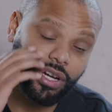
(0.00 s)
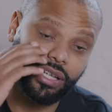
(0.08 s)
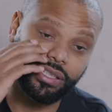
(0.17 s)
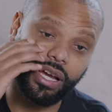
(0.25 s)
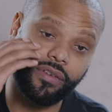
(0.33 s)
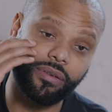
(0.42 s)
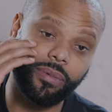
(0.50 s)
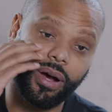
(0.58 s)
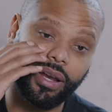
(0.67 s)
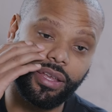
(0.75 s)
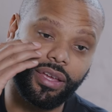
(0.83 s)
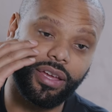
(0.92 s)
shout out to
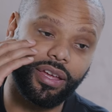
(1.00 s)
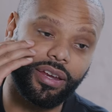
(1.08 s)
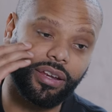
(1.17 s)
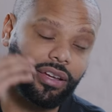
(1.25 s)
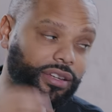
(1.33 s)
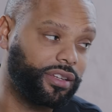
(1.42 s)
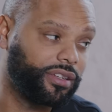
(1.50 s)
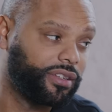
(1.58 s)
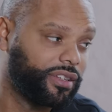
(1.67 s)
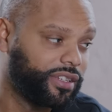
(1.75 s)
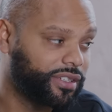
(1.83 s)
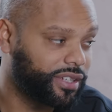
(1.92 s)
everybody in London.
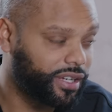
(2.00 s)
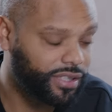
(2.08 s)
Yeah.